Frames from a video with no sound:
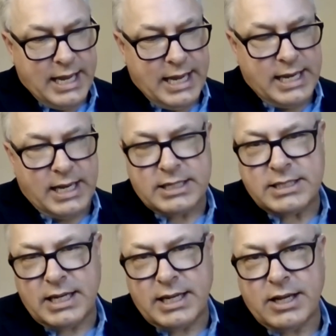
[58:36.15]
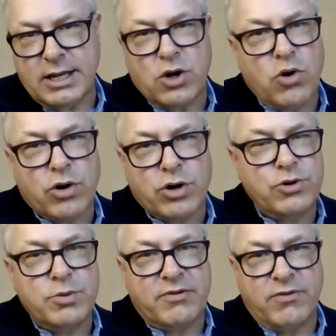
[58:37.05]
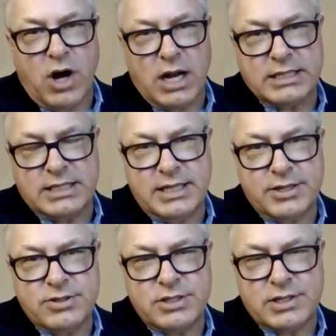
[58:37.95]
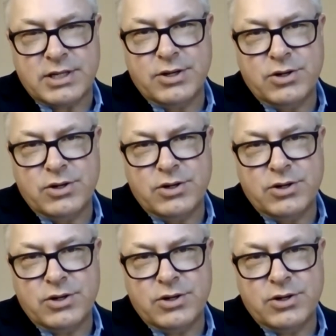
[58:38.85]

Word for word: enlisting a core group of volunteers